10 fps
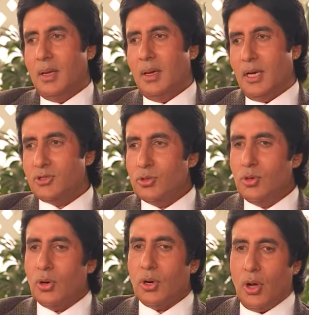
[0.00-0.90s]
As you
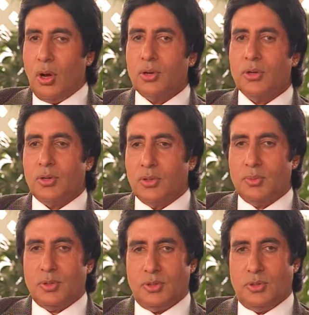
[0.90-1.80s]
go along, your
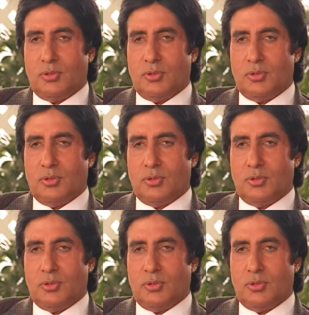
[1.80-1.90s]
your, your